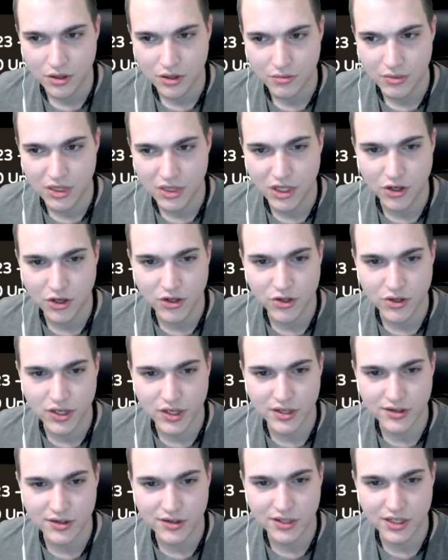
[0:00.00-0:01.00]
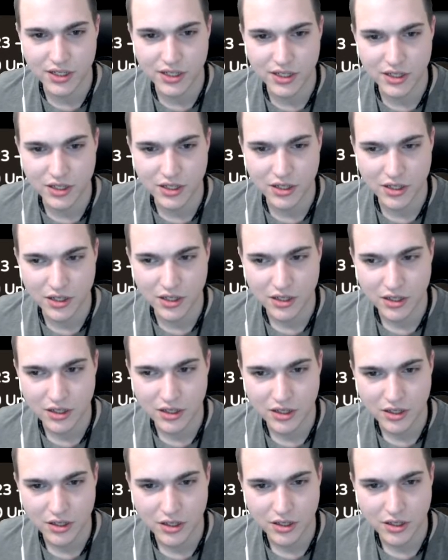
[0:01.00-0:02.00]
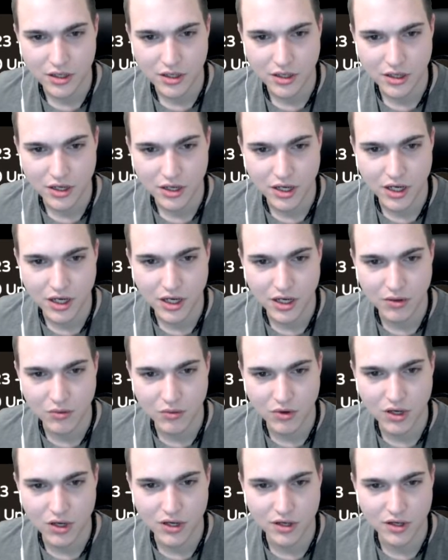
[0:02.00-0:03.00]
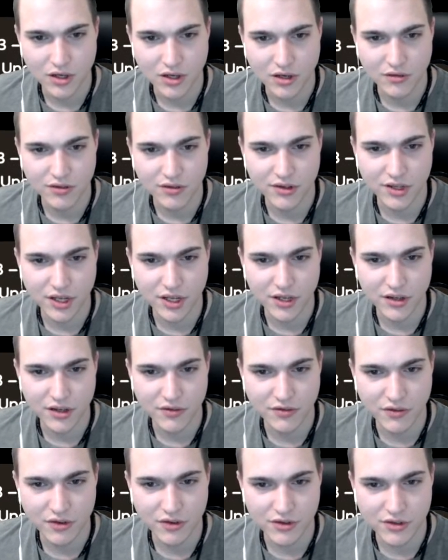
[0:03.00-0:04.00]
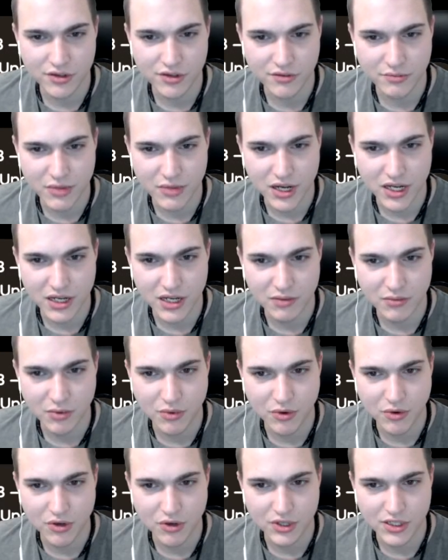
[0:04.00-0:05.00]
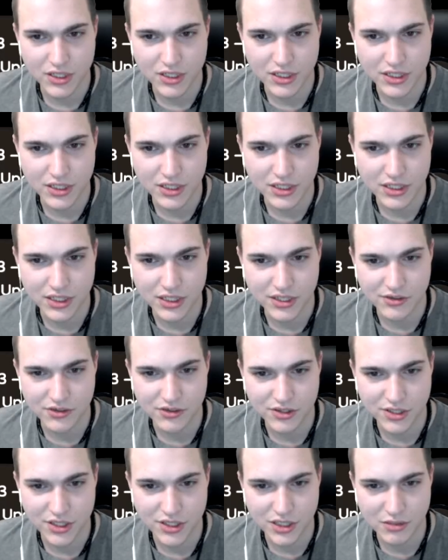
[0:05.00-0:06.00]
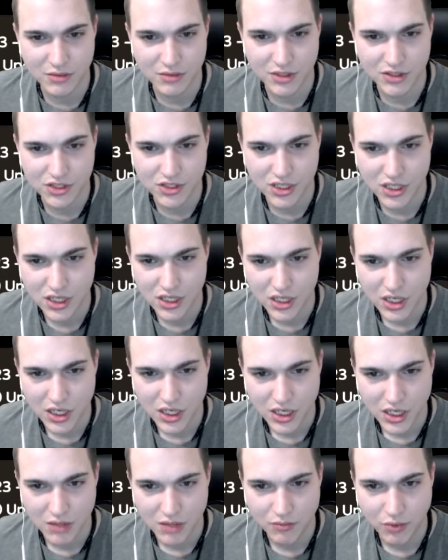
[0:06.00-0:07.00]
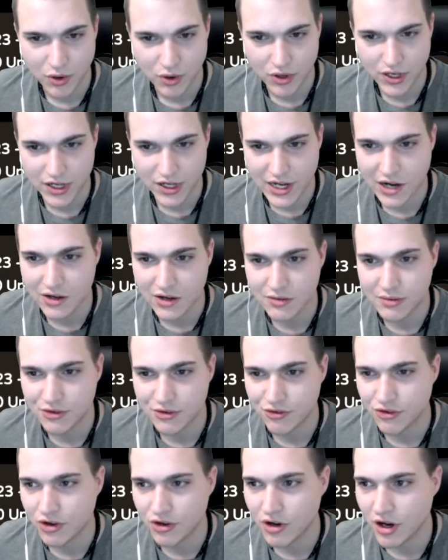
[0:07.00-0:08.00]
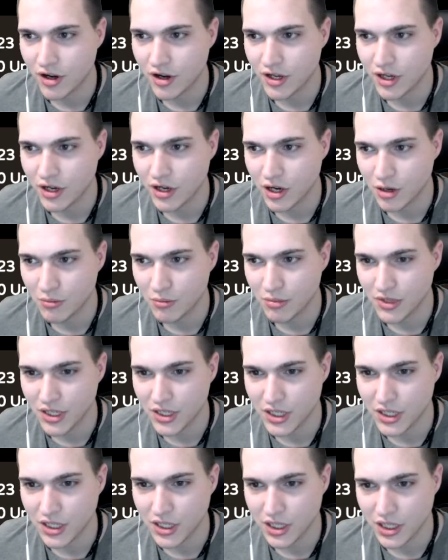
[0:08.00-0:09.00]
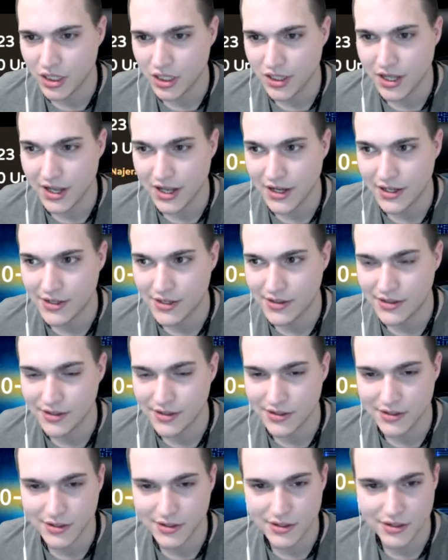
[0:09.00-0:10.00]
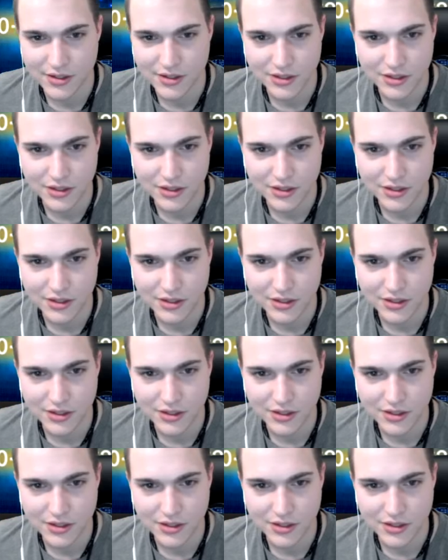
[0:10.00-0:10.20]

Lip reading: Below you can see one of Sun's first of many important, that's just an image, important announcements regarding company alliances.